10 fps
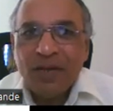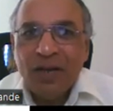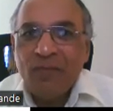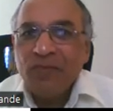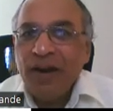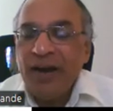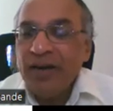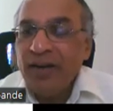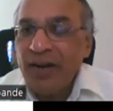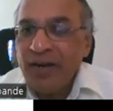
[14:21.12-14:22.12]
After
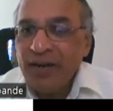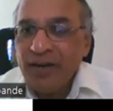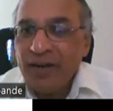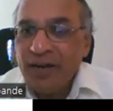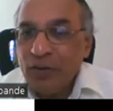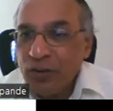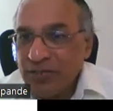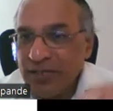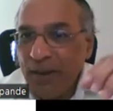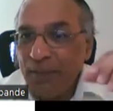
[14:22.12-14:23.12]
entering to the
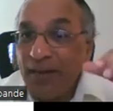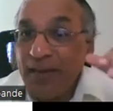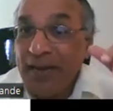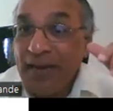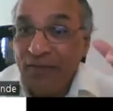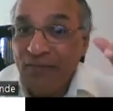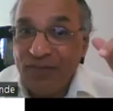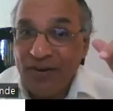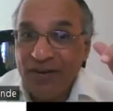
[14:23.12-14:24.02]
synaptic cleft,